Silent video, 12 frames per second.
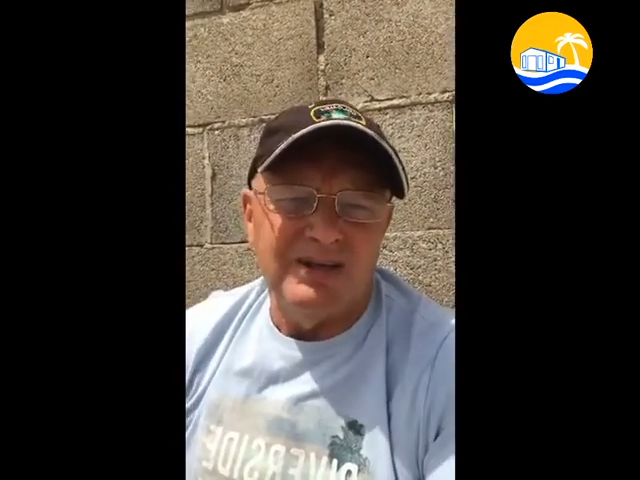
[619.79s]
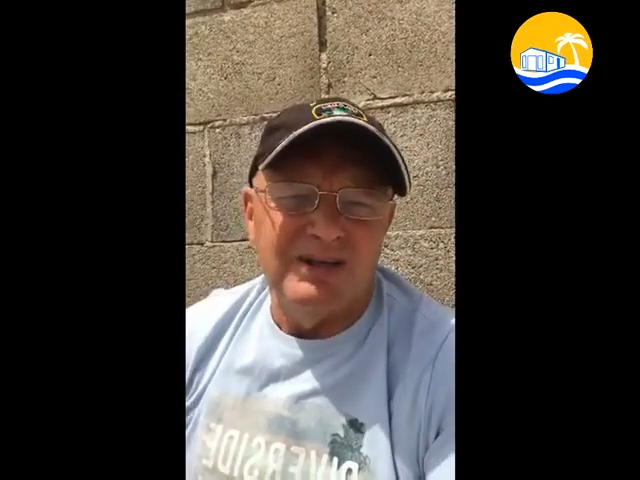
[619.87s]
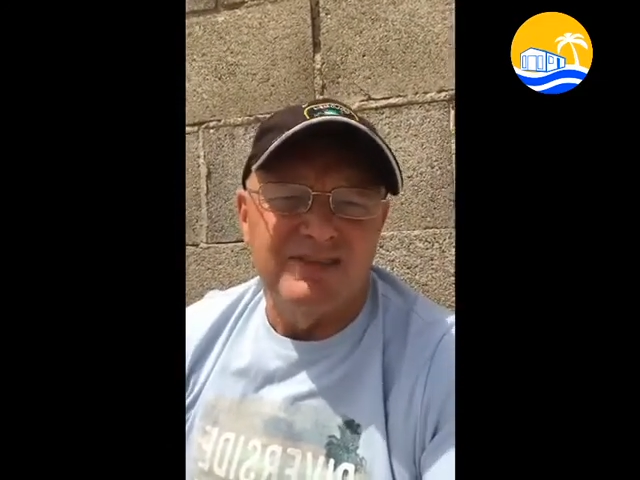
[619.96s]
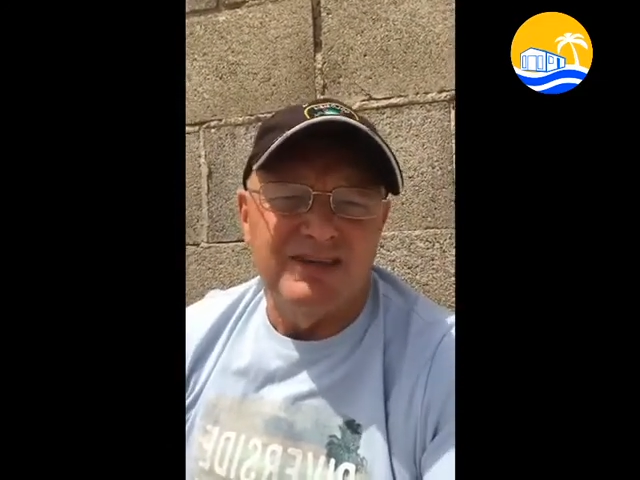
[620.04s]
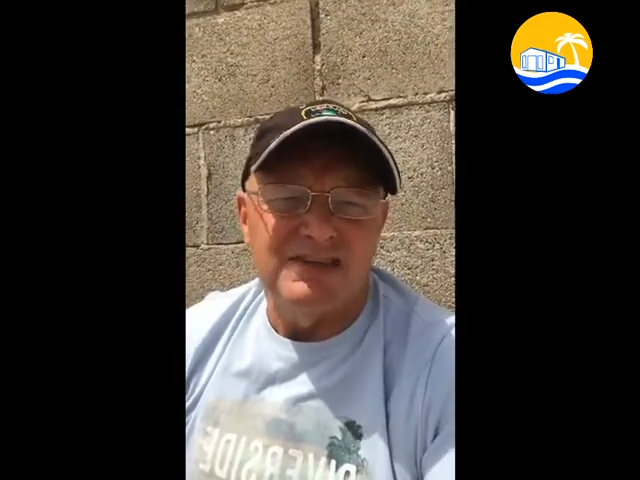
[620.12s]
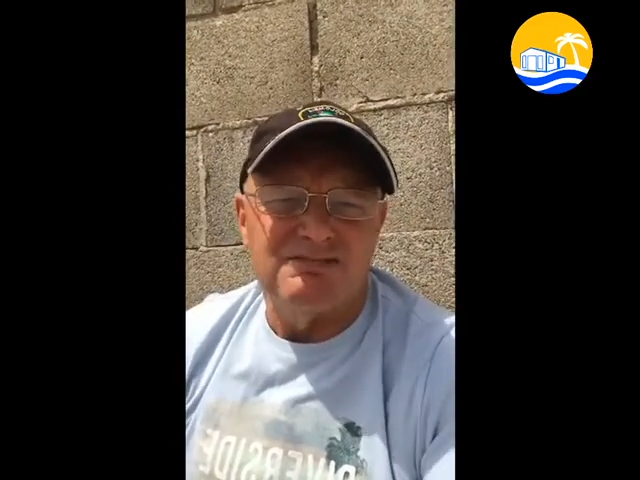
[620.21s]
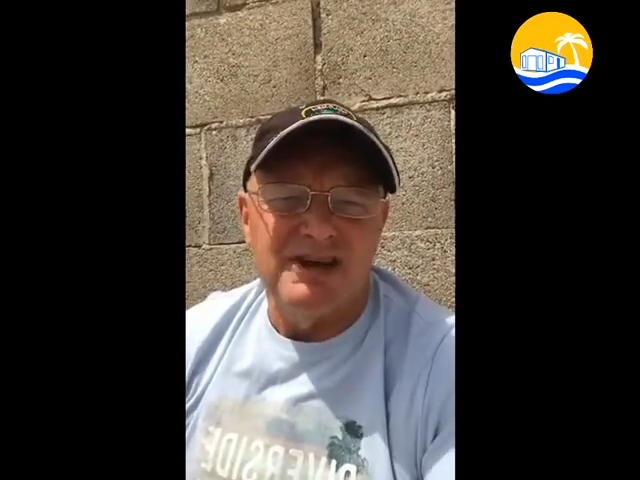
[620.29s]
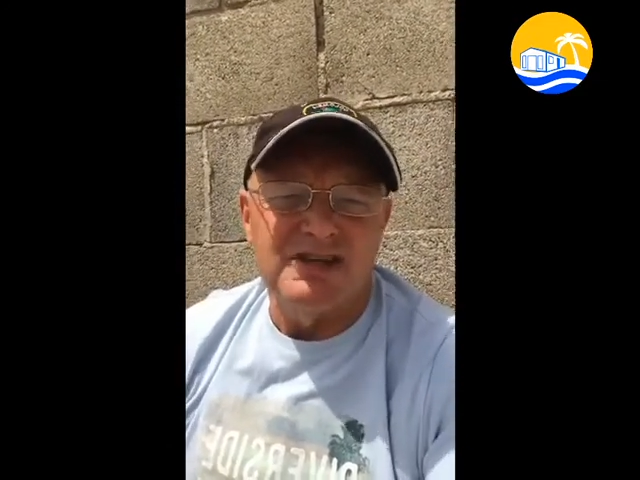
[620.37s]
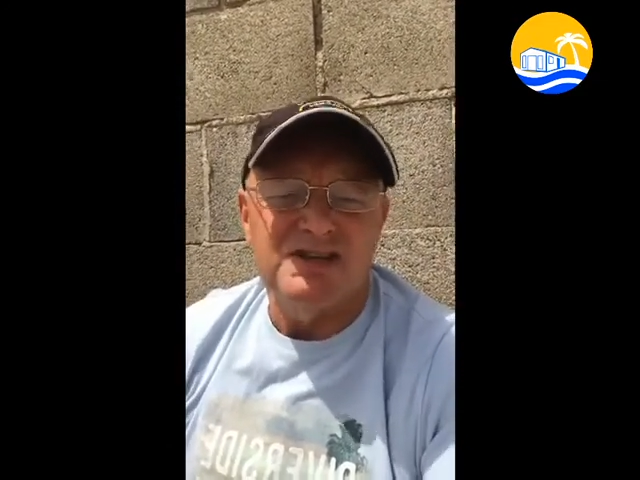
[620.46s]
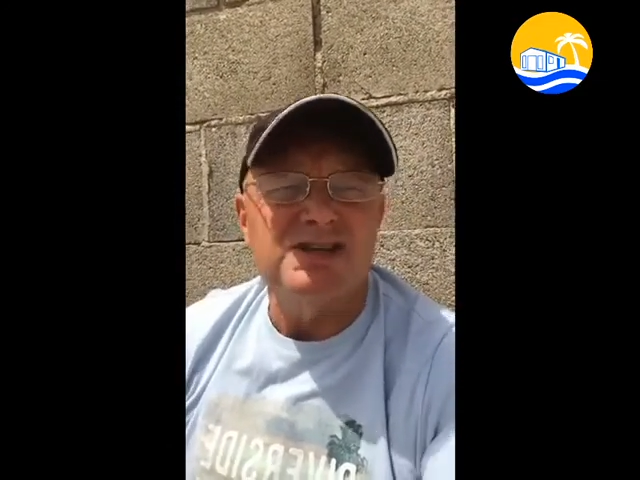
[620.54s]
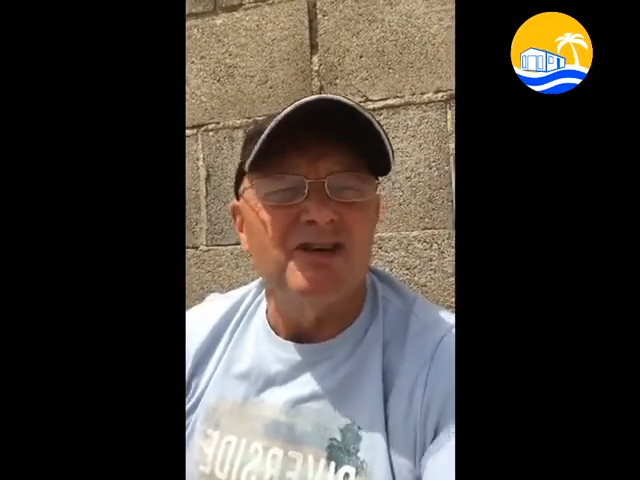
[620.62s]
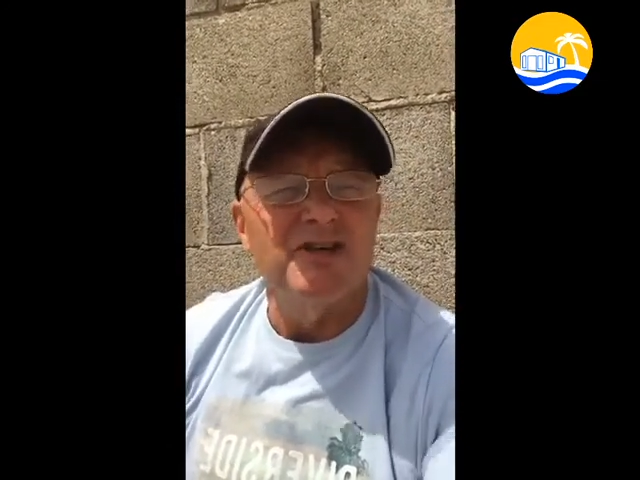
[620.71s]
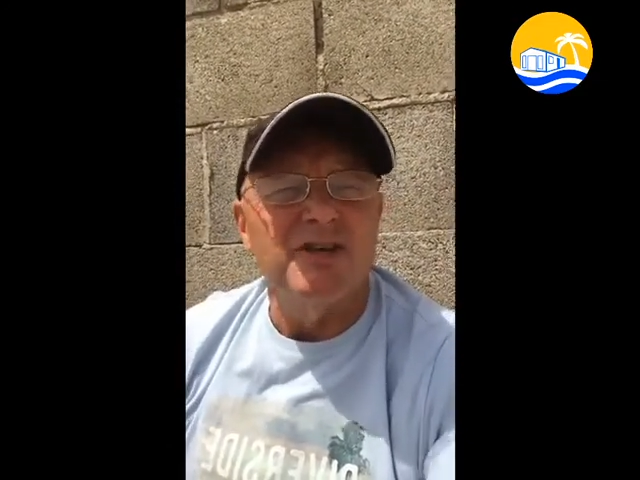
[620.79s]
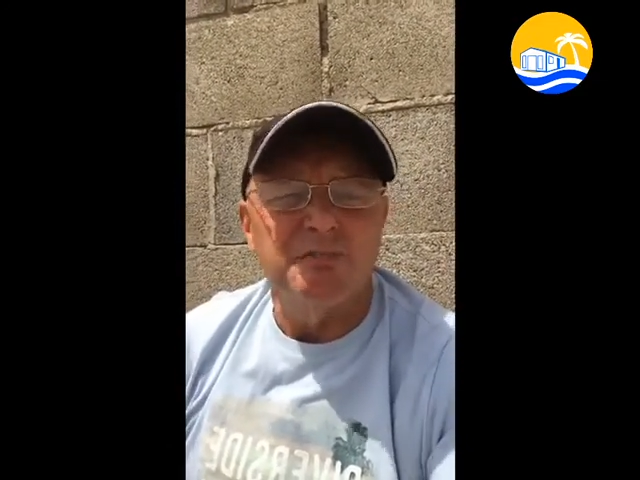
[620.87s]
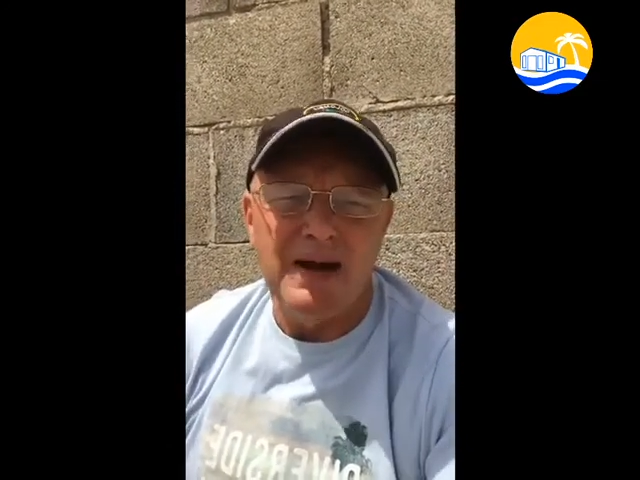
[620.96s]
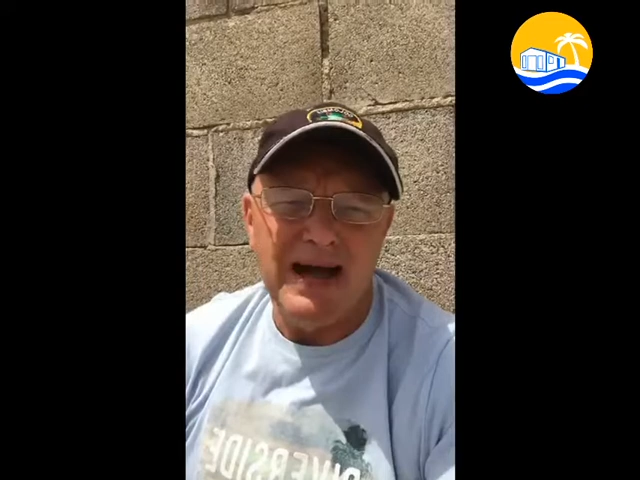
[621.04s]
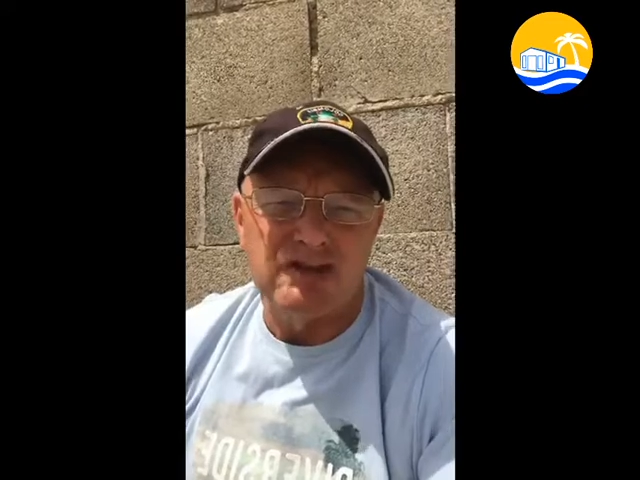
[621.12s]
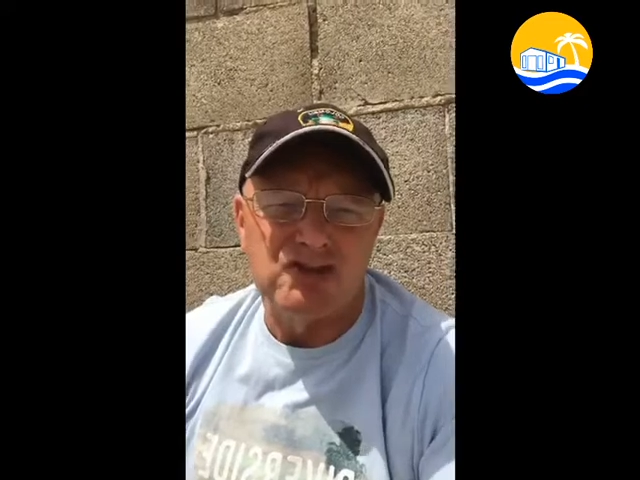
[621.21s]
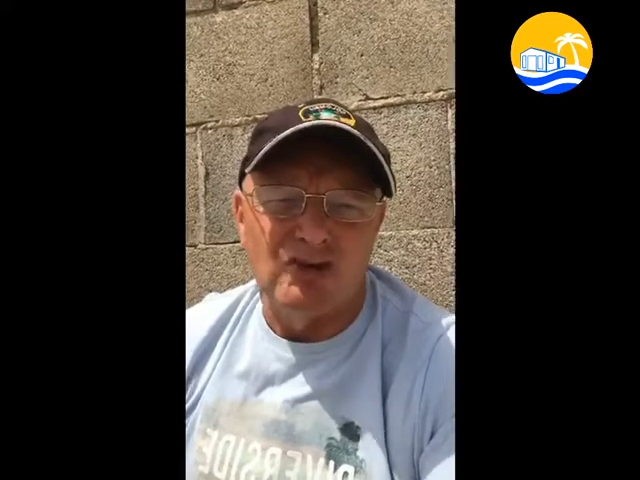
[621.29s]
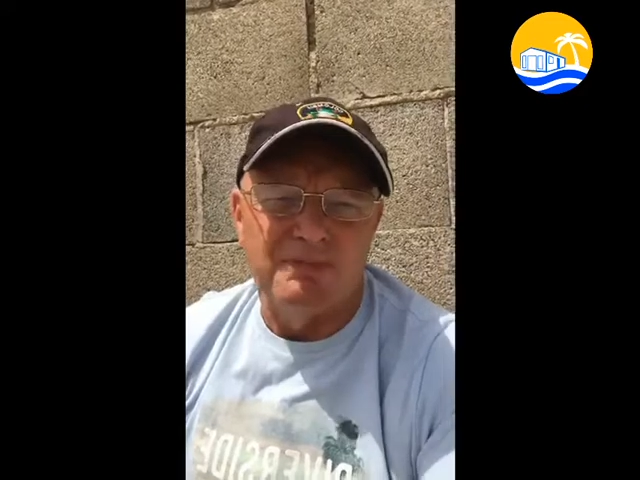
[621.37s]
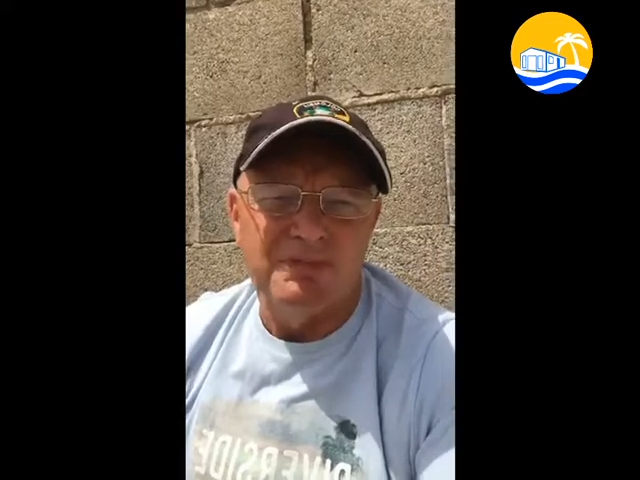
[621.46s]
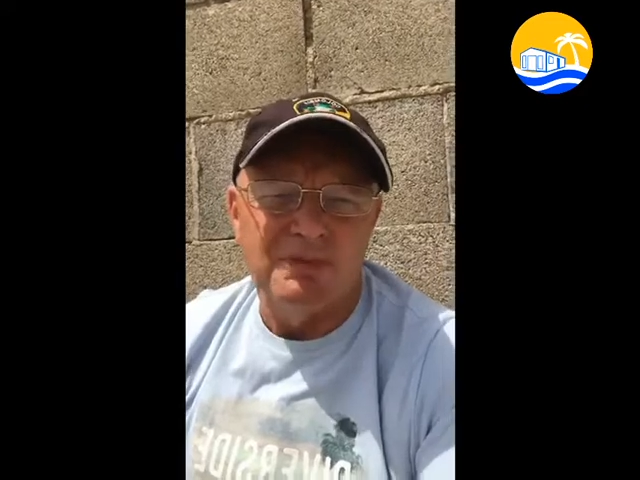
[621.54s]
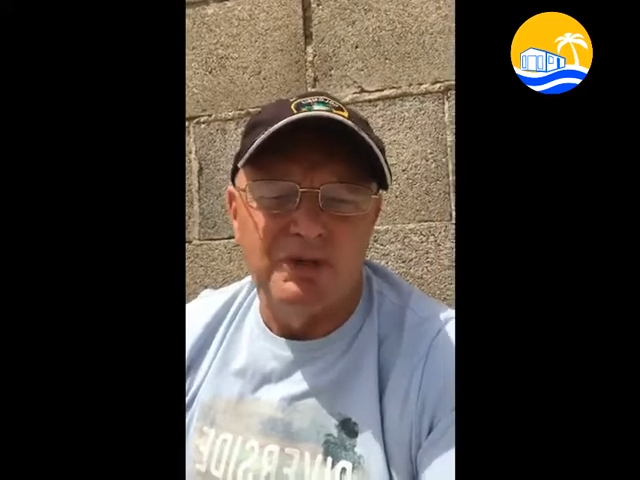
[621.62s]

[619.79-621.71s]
is register on the Padron,